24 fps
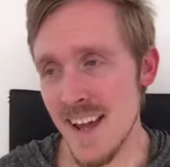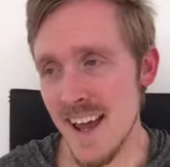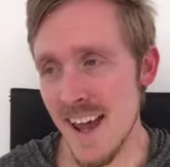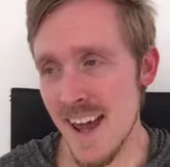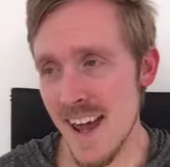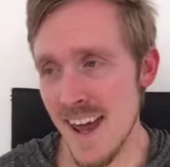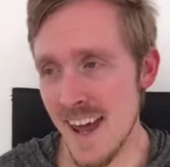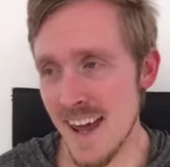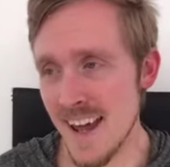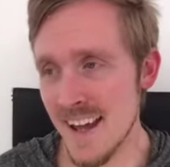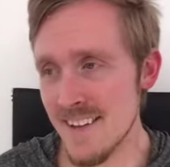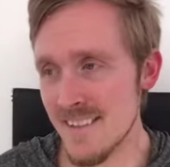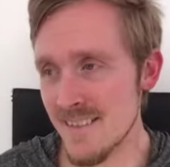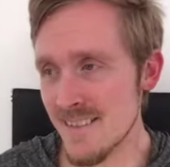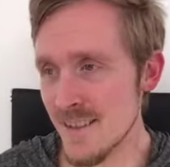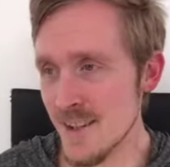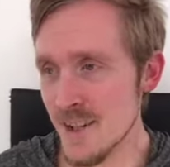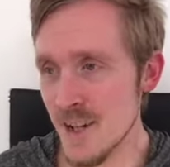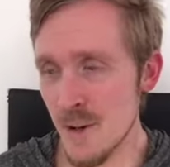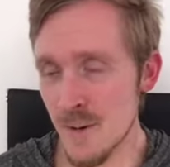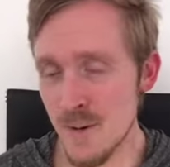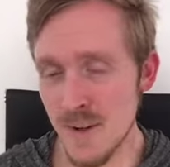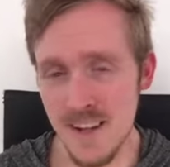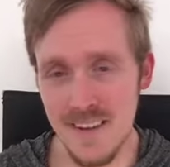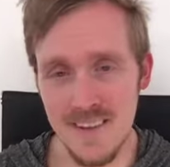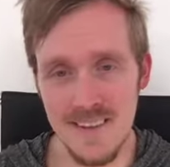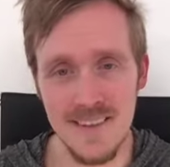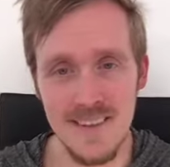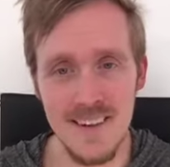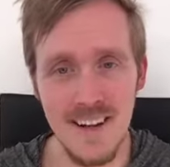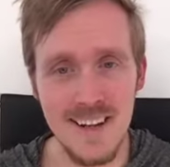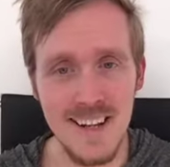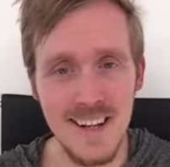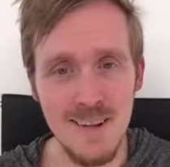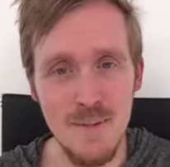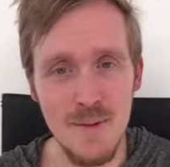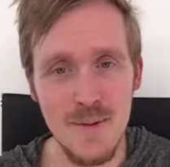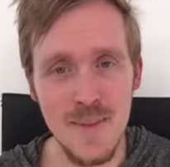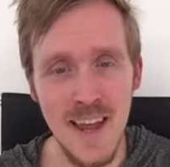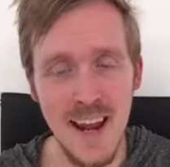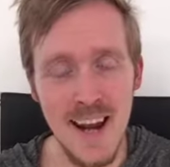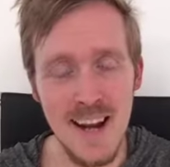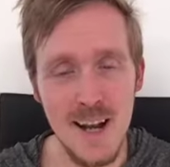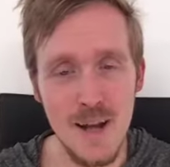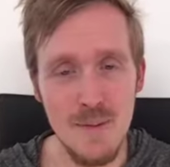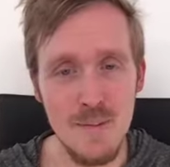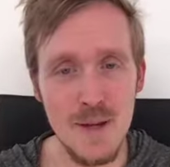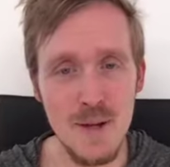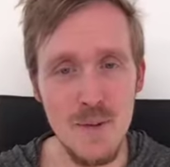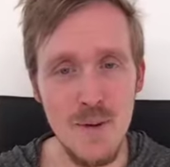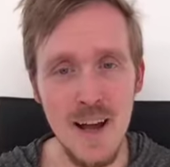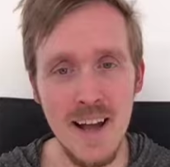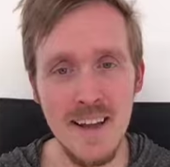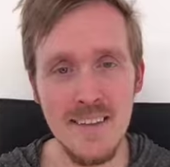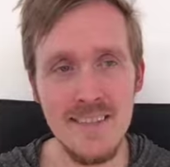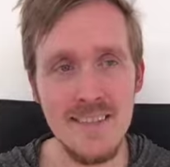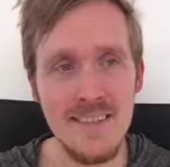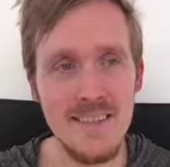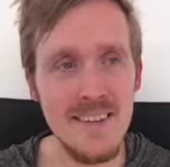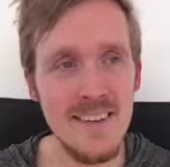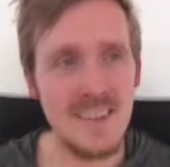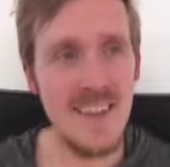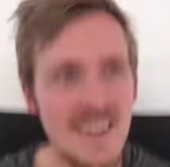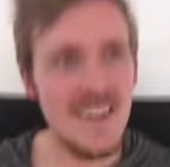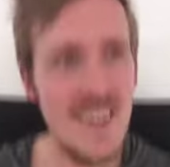and, get stuck in with AWS.